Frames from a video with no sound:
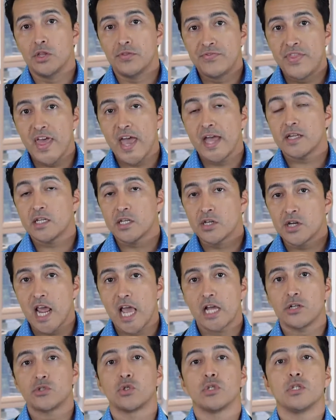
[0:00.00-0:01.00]
that
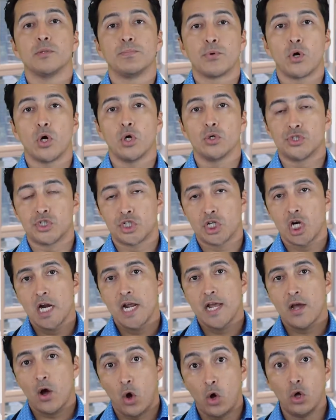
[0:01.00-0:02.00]
natural approach
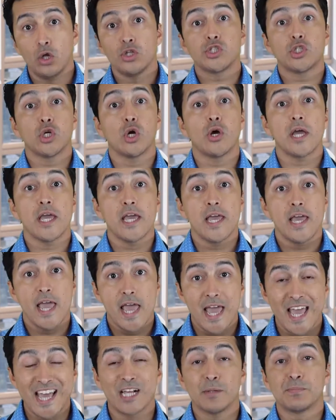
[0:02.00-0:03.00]
also
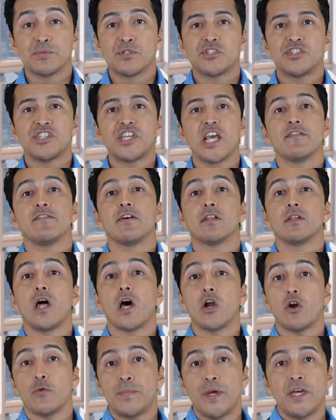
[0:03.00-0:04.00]
helps save a
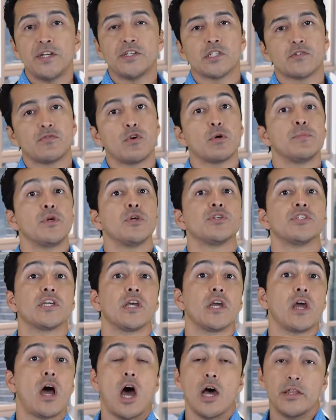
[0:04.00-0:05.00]
lot of patients from
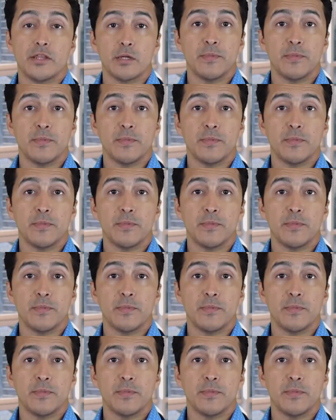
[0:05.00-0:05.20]
using other